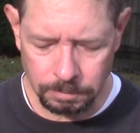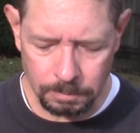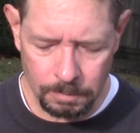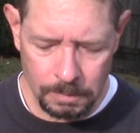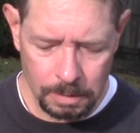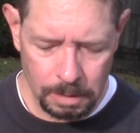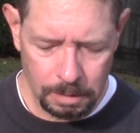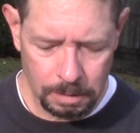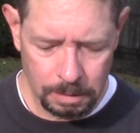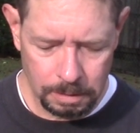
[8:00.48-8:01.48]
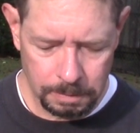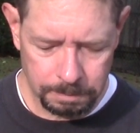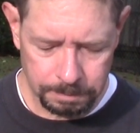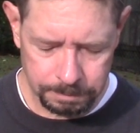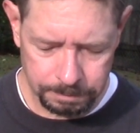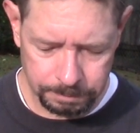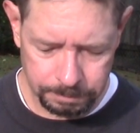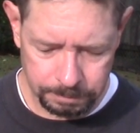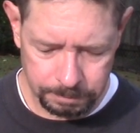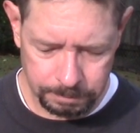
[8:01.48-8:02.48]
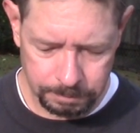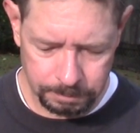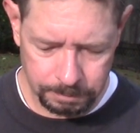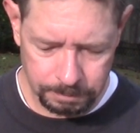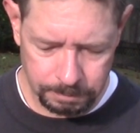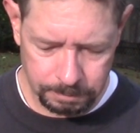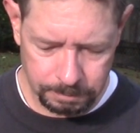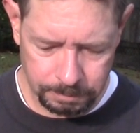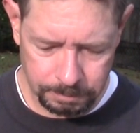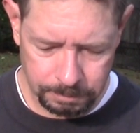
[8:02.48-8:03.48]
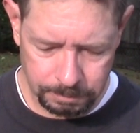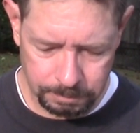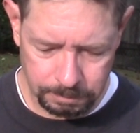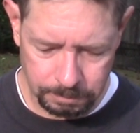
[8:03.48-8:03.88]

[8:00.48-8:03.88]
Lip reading: (no one is talking)